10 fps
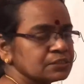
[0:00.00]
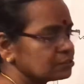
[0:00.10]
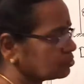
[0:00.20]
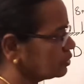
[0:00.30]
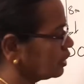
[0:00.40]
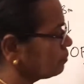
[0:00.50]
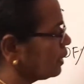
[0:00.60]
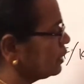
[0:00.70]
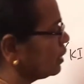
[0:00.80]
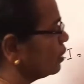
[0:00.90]
So the
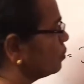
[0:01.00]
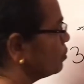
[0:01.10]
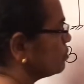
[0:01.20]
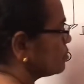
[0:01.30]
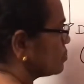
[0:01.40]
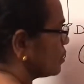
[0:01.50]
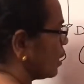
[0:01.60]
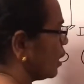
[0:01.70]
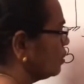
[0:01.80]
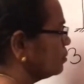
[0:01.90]
remaining unknowns
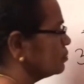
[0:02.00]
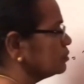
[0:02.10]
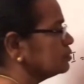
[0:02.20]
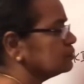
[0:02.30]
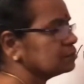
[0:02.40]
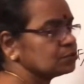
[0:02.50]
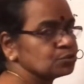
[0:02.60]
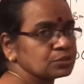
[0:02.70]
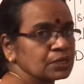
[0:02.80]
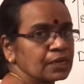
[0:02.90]
are
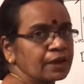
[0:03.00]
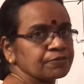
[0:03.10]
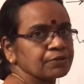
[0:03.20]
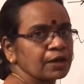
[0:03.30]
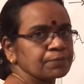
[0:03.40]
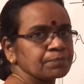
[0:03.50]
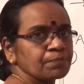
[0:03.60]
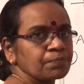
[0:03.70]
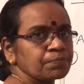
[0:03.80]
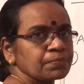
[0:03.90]
2, 3 and 5.
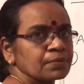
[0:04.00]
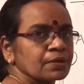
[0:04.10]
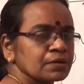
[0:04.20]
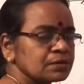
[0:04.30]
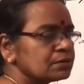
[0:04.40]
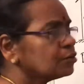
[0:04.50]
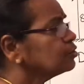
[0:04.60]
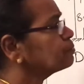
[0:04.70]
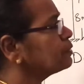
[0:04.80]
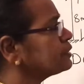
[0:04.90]
Now
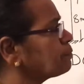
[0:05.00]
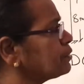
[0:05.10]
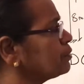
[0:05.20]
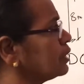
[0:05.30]
you split up into